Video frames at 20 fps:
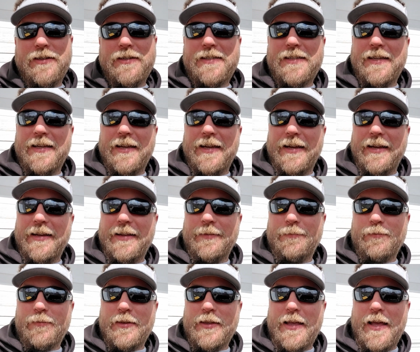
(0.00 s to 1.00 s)
into
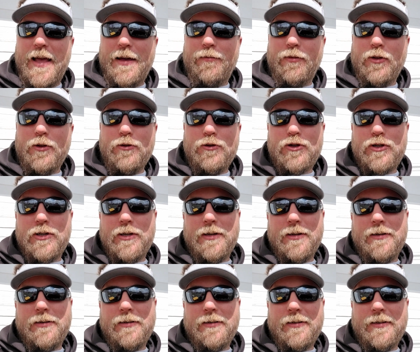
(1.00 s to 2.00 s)

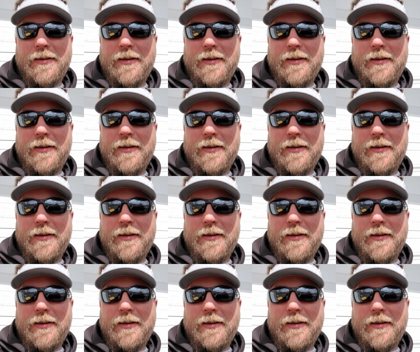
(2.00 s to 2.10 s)
evolution,